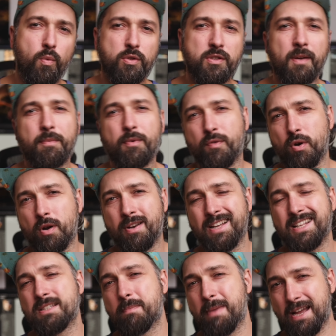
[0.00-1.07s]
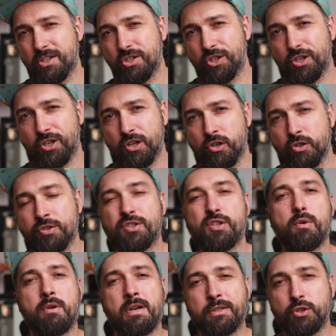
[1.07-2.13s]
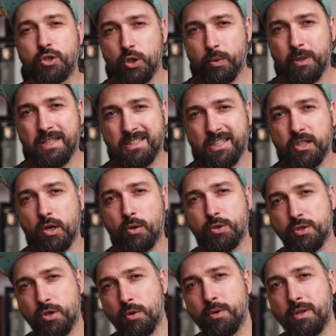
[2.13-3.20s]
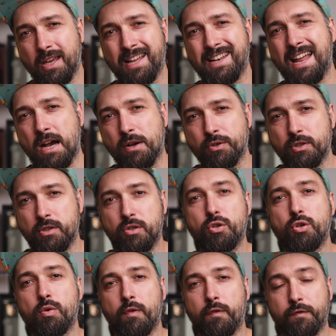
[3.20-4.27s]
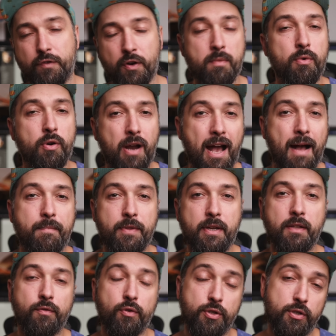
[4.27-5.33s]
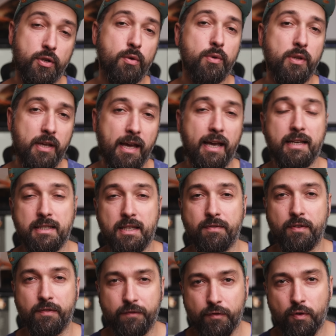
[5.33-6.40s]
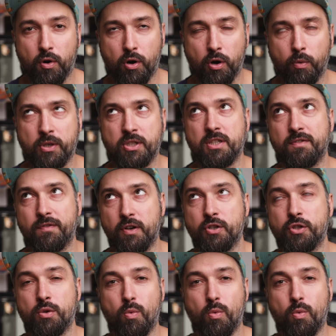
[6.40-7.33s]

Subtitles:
What's up everyone, it's Magic here. So around 2 weeks ago, Sony announced new firmware update for Sony A7 IV, which is version